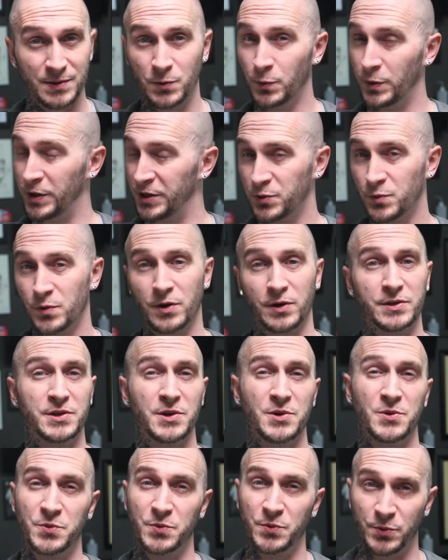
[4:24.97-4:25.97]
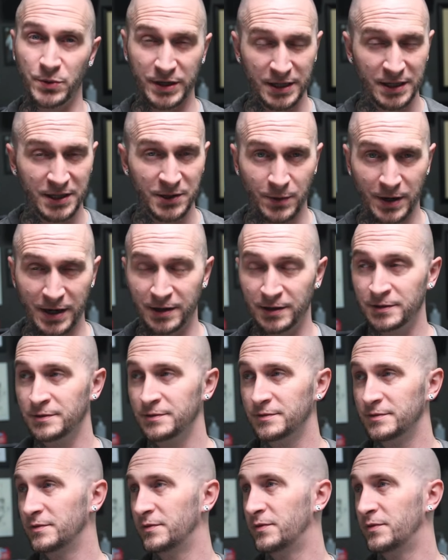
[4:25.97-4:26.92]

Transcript: which worked really well